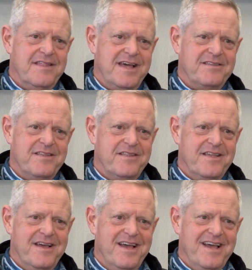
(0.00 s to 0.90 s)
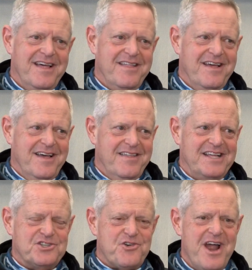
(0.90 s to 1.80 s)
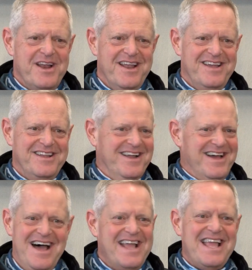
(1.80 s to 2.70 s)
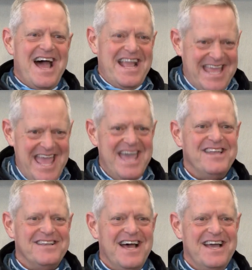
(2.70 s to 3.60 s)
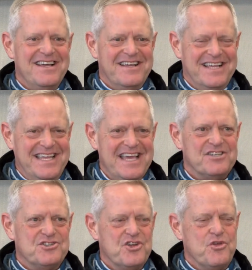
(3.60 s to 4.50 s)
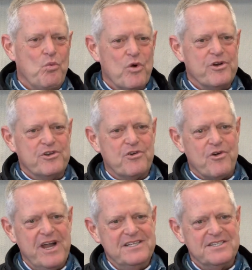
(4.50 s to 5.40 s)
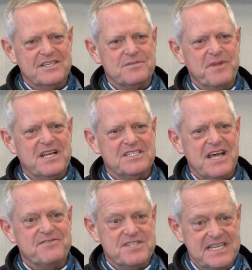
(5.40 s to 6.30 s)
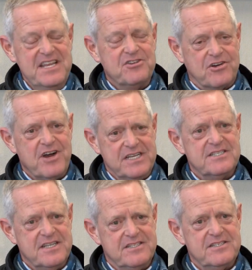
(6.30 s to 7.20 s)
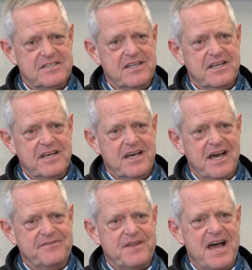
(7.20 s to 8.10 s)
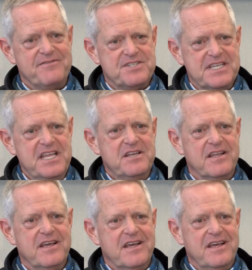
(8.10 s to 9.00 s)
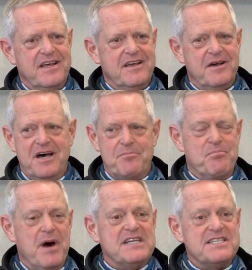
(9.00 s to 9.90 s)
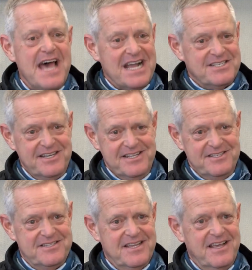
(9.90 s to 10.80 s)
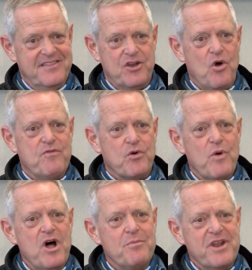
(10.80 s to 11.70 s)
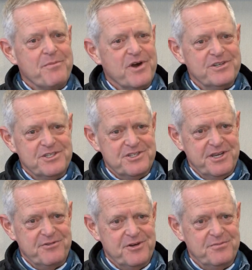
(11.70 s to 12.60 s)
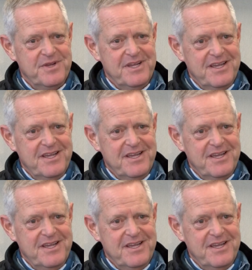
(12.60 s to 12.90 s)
That, that's trying. I, I, I can't uh, get to the word crisis because I've seen crisis. I've, I've seen uh, bus accidents that overwhelm an emergency room.